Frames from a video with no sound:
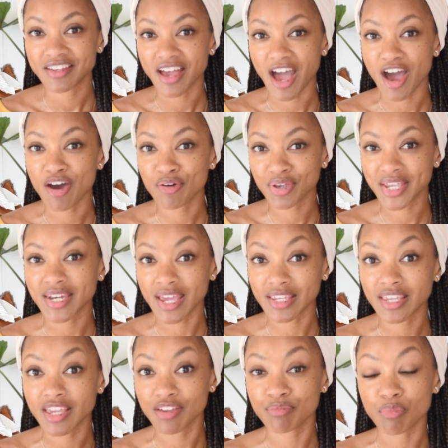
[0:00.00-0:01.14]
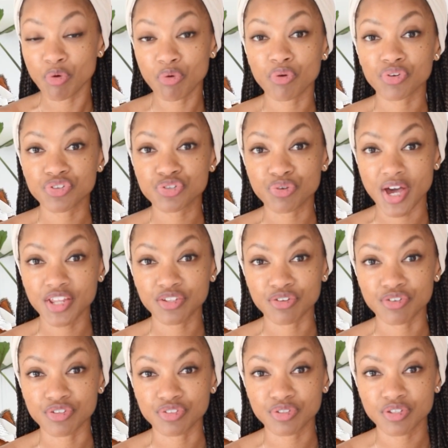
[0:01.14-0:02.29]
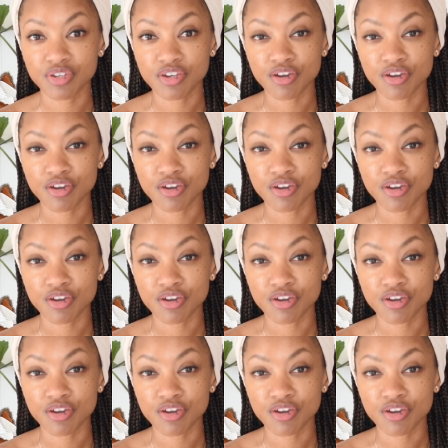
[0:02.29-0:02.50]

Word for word: How can I give more to others